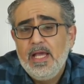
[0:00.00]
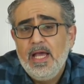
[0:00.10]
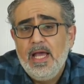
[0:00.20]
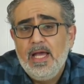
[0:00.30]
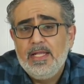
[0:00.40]

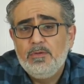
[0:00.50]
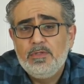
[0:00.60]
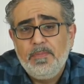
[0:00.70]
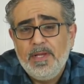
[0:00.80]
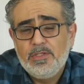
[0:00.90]
And it all
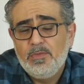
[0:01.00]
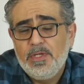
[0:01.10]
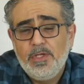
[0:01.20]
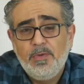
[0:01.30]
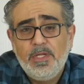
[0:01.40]
depends on
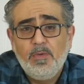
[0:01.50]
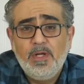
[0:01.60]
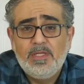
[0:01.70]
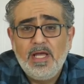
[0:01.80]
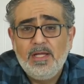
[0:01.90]
whether you want it
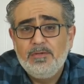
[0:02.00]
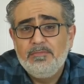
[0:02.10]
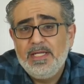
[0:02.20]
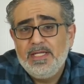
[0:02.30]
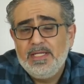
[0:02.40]
well done or
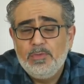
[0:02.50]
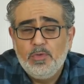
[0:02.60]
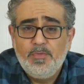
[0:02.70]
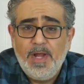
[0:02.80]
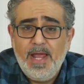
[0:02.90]
medium
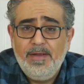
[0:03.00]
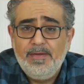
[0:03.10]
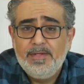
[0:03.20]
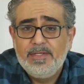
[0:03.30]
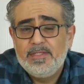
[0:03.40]
or rare,
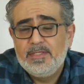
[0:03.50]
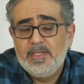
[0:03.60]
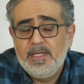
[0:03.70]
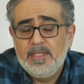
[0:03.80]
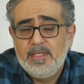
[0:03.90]

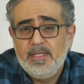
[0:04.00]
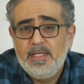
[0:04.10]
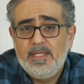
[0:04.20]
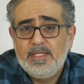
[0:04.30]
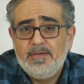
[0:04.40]
and
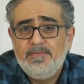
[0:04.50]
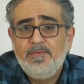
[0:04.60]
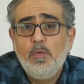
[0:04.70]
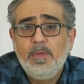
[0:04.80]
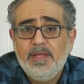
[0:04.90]
there's a
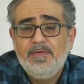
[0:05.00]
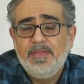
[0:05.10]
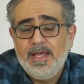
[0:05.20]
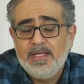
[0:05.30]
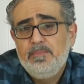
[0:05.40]
formula for
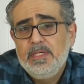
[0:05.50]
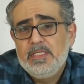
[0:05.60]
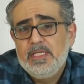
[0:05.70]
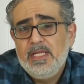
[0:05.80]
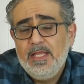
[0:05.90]
that.
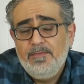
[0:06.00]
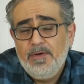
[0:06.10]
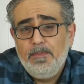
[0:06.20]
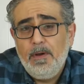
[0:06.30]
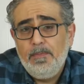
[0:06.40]
But another
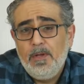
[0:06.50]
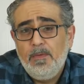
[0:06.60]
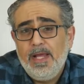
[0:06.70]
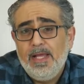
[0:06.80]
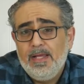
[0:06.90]
very popular
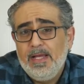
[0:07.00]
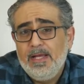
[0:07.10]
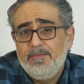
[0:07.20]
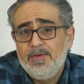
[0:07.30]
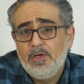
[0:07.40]
way
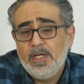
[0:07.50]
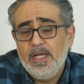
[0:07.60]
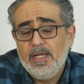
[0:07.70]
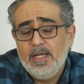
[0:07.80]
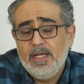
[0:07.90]
for
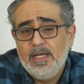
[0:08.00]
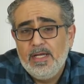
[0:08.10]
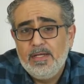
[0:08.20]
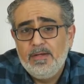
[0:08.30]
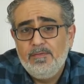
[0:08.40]
cooking
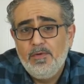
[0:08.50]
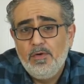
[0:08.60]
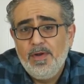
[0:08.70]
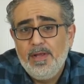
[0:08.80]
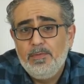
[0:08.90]

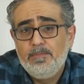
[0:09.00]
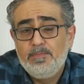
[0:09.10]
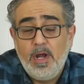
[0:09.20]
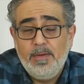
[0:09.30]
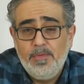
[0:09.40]
fore-rib or
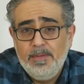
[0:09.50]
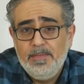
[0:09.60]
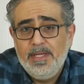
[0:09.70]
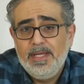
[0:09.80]
prime rib